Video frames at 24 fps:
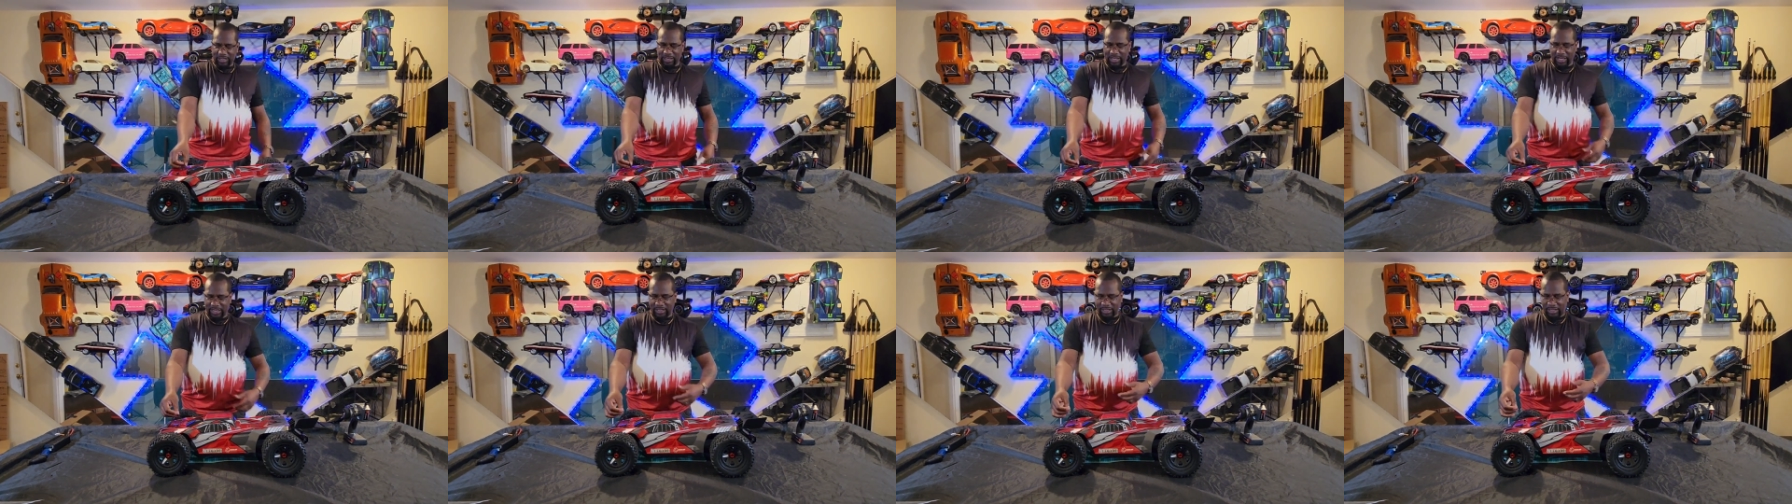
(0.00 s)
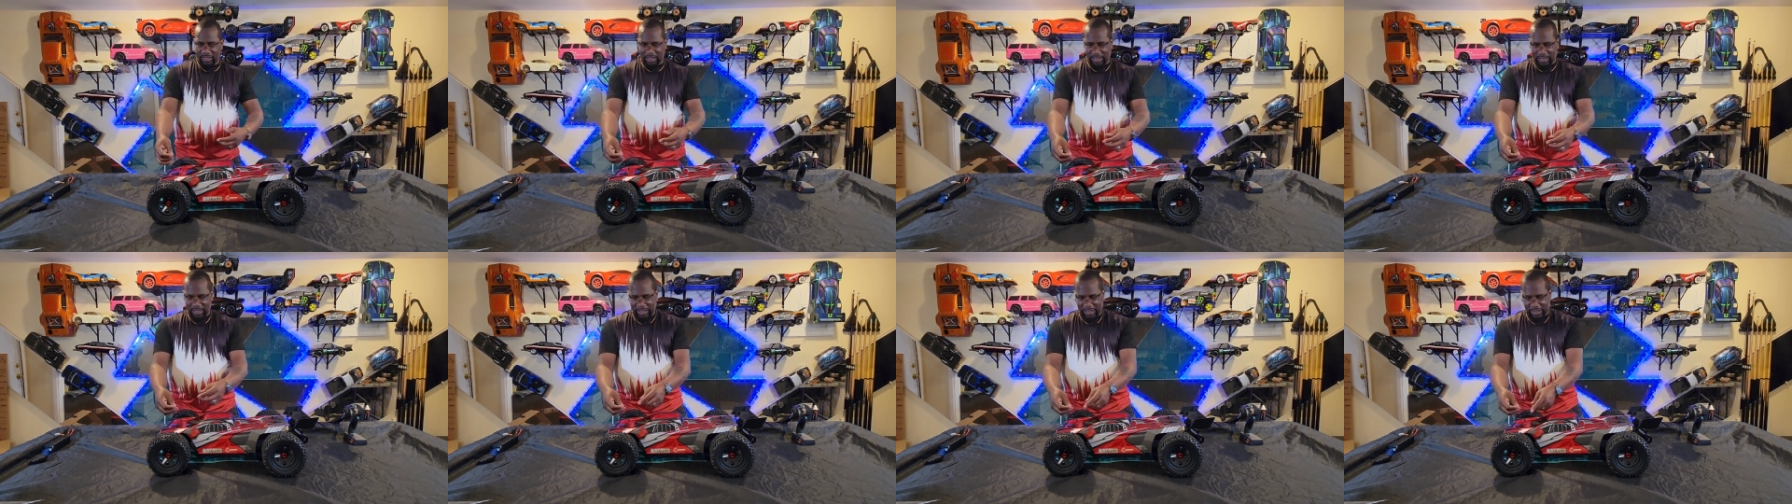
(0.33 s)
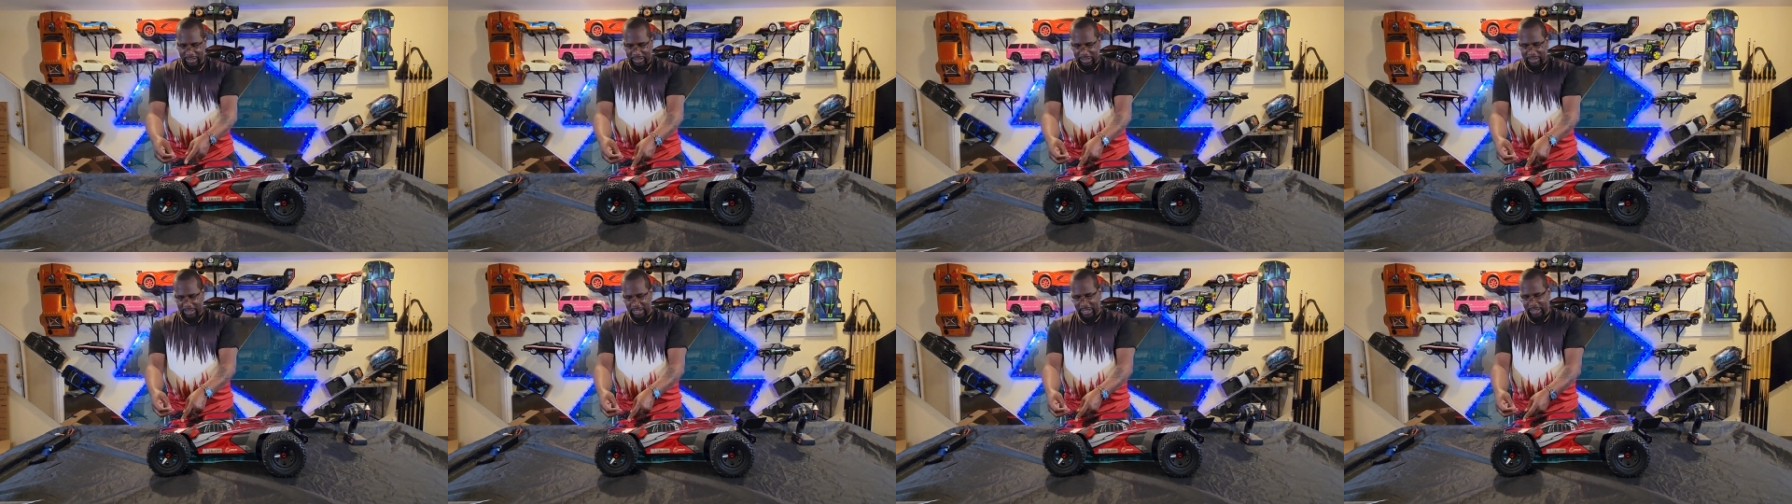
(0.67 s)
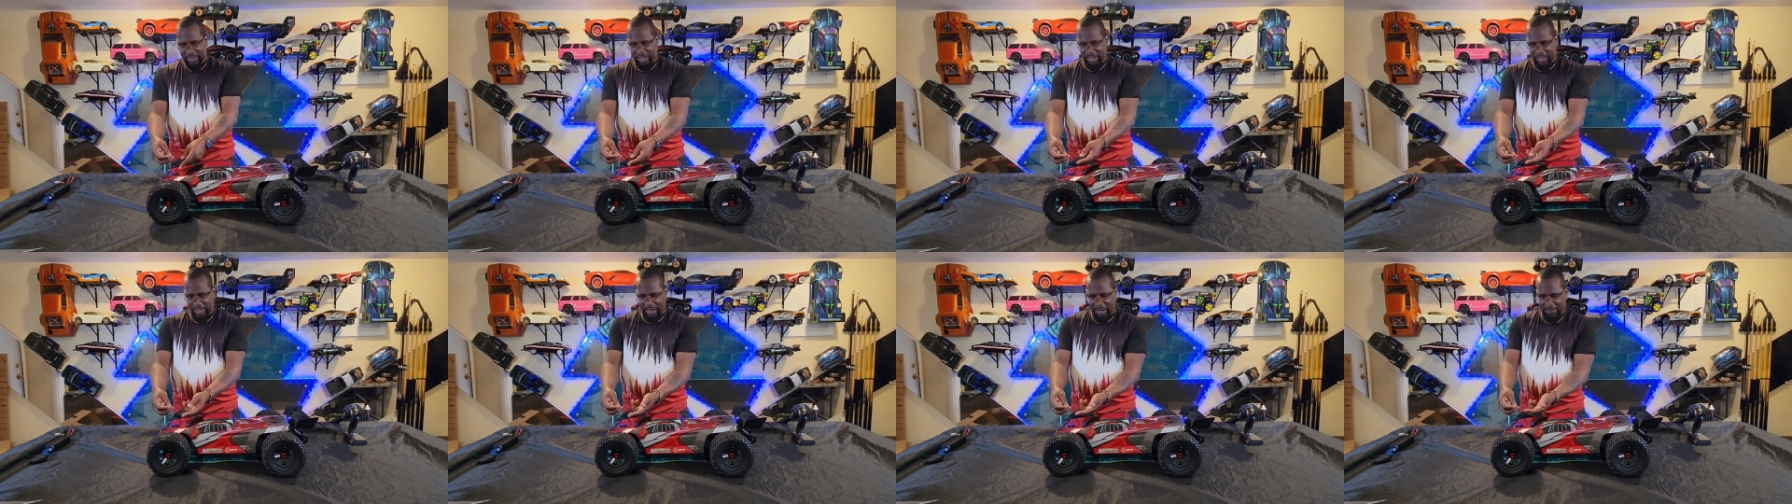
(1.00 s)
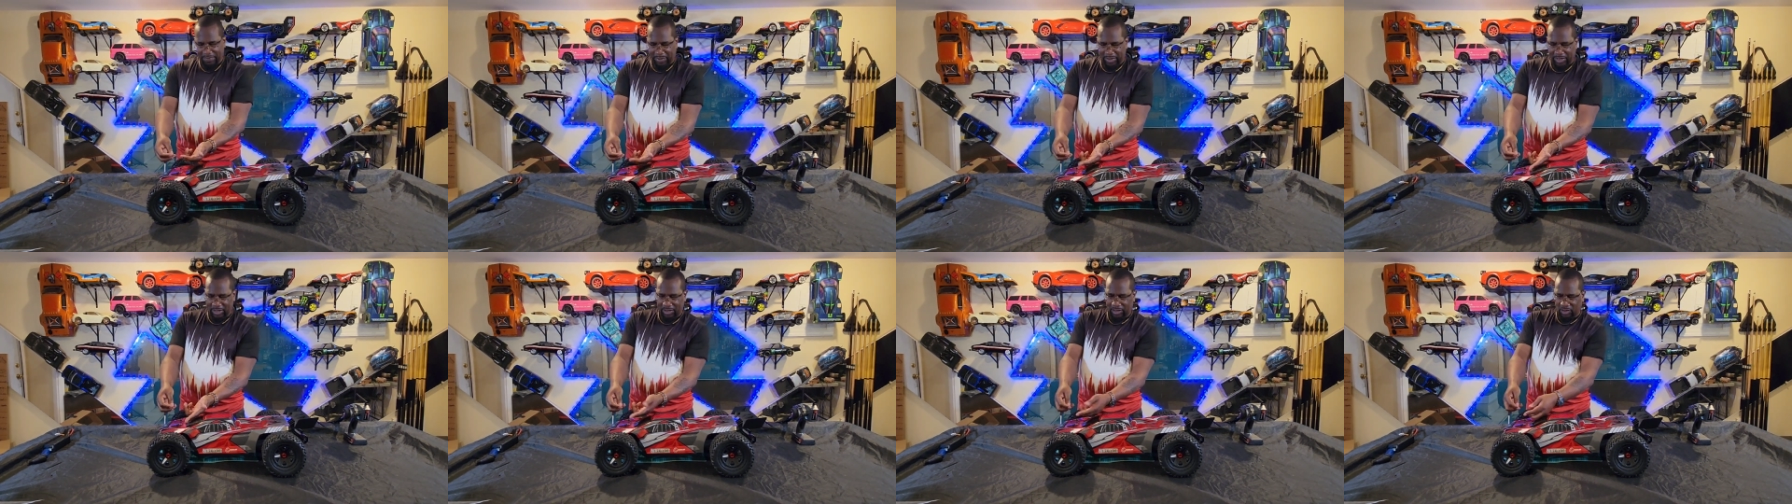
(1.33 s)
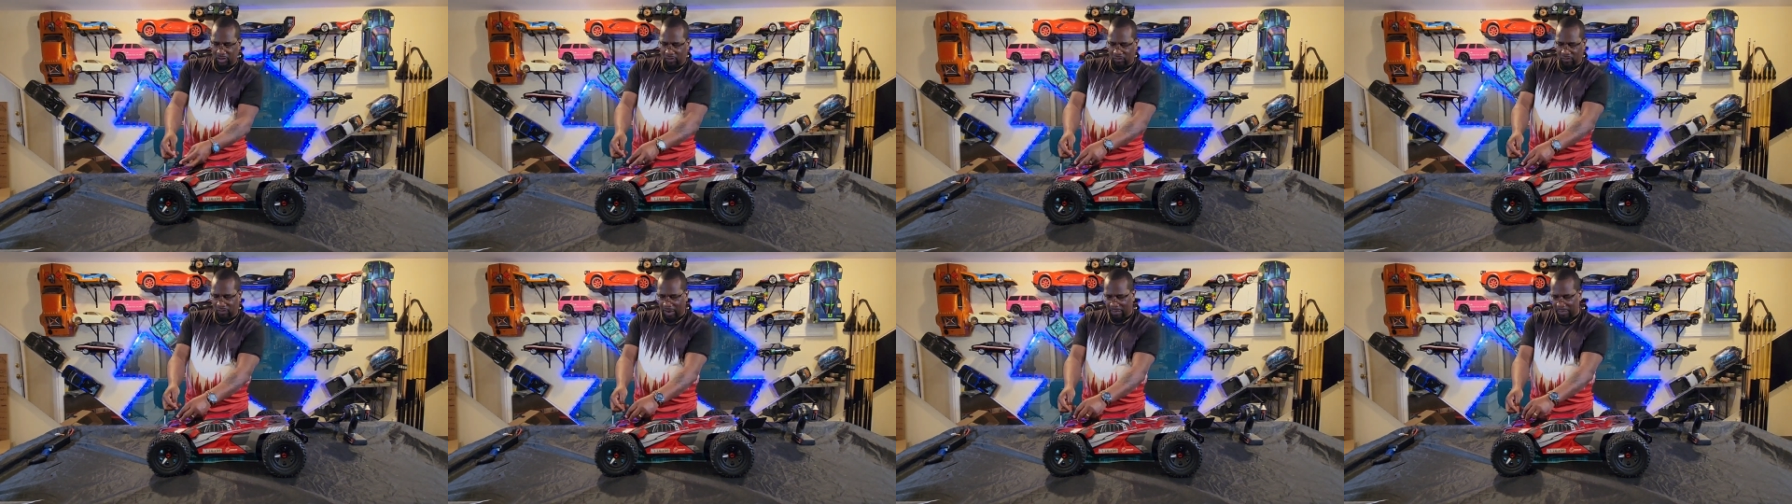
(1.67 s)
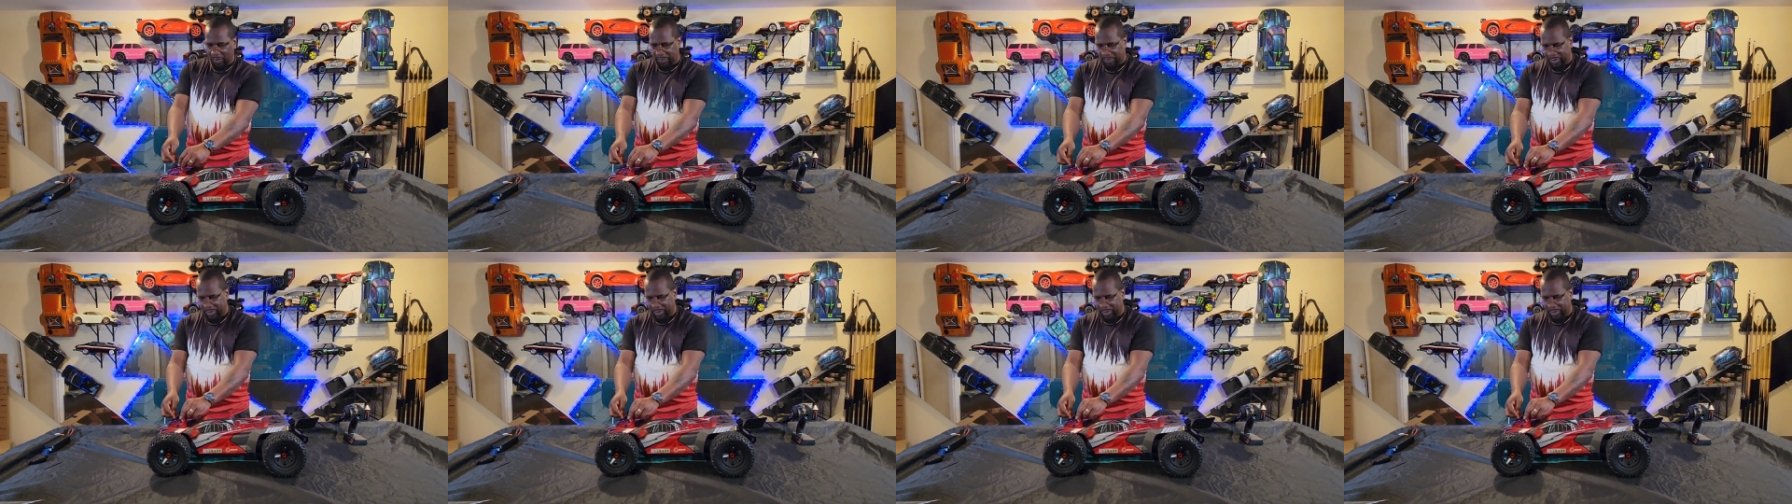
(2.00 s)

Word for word: They took an extension and put a little rubber